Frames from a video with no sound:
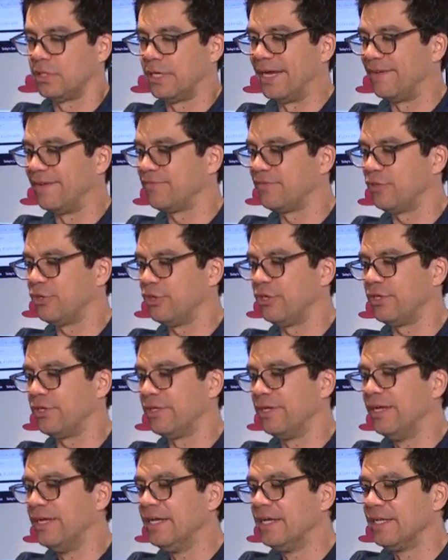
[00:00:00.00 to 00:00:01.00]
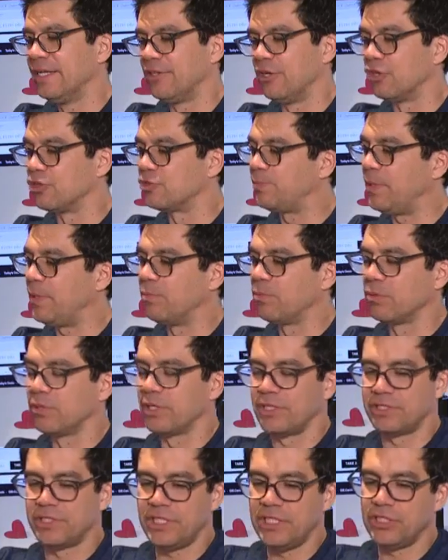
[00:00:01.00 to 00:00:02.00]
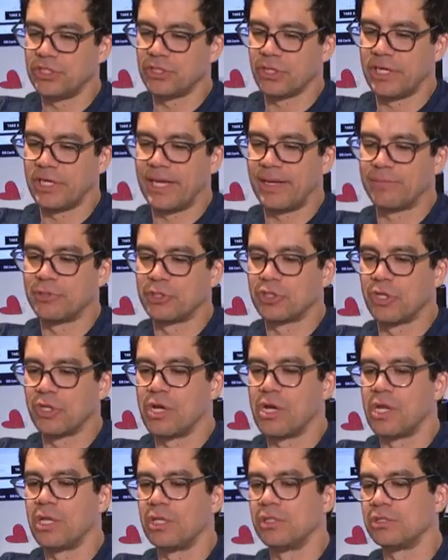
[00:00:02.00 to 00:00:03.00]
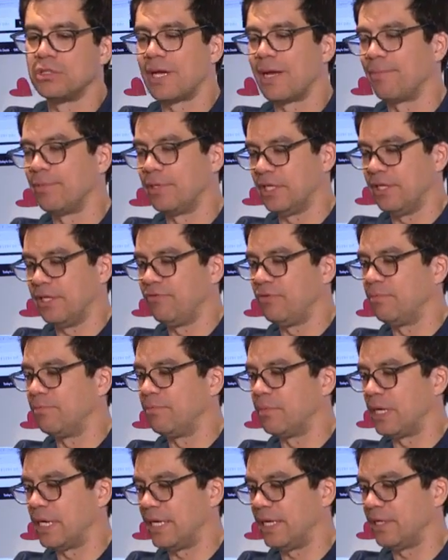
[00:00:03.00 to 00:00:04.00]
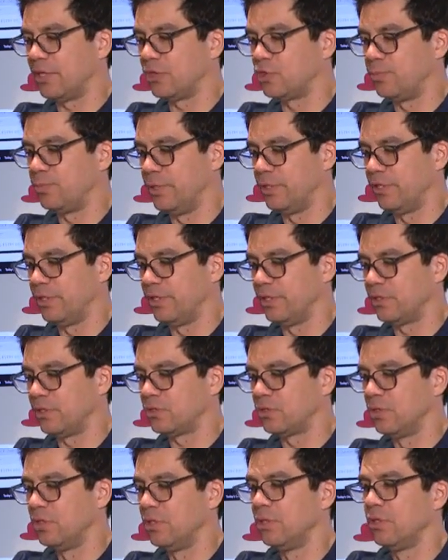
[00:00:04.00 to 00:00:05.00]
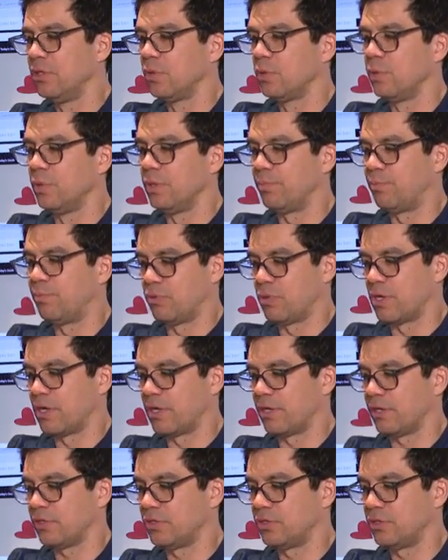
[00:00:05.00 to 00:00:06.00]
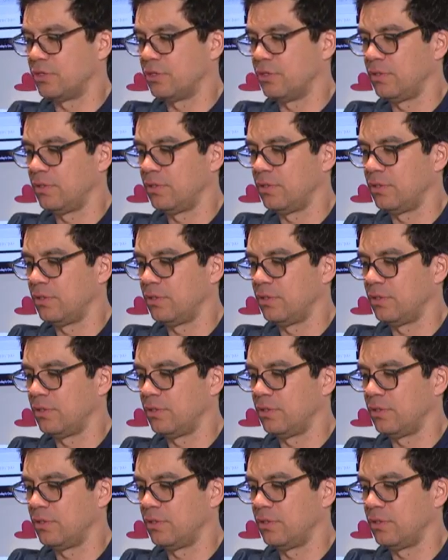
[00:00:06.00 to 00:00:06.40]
I've heard there's people that teach on Amazon. There's, I'm going to give you my experience with products.